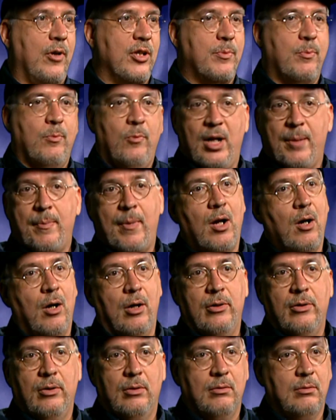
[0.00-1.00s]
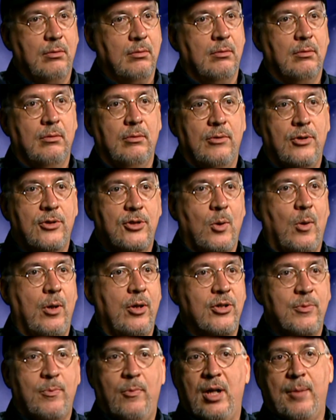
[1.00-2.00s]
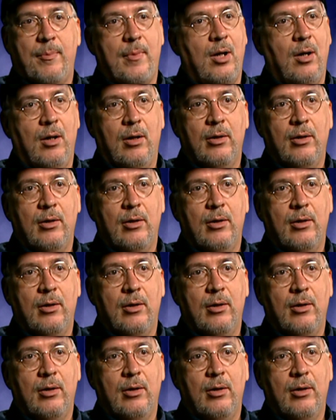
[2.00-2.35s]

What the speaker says: Chris, break my heart. Just go ahead and just break my